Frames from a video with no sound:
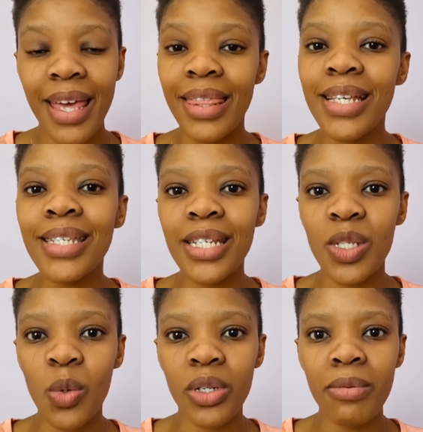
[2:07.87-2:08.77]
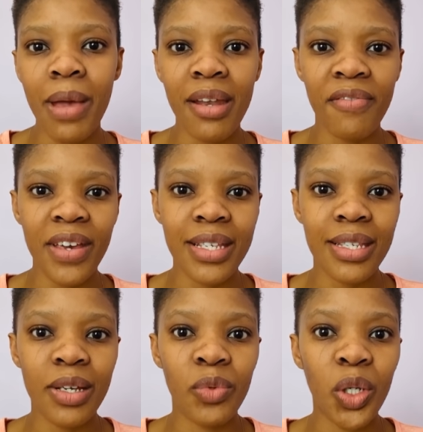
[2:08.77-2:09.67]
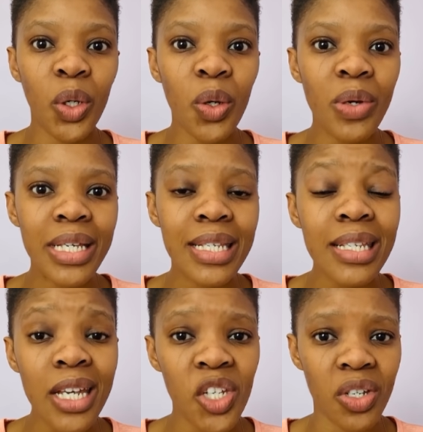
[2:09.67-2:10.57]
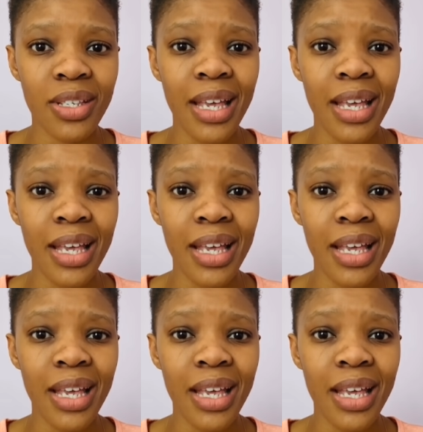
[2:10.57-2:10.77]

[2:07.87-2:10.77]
This disorder manifests recurring seizures,